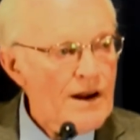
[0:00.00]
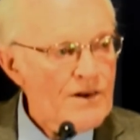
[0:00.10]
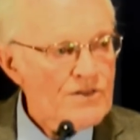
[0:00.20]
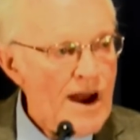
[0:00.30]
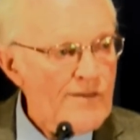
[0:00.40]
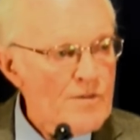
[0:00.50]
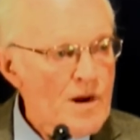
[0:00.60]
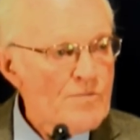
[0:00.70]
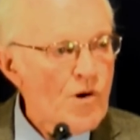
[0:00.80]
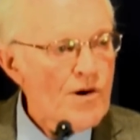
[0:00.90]
his
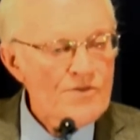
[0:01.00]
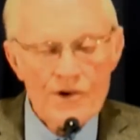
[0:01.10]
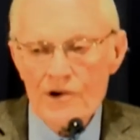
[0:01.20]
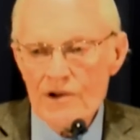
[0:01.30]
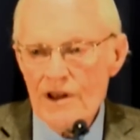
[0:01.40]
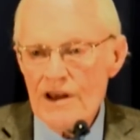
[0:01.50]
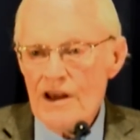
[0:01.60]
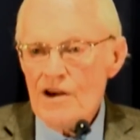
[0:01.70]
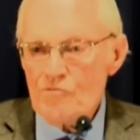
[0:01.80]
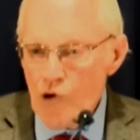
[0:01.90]
government more thoroughly.
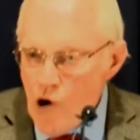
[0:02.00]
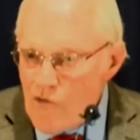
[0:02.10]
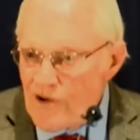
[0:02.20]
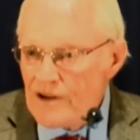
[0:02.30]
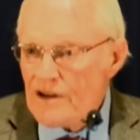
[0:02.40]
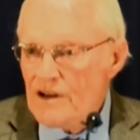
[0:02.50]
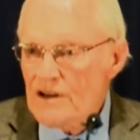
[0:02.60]
Prove it!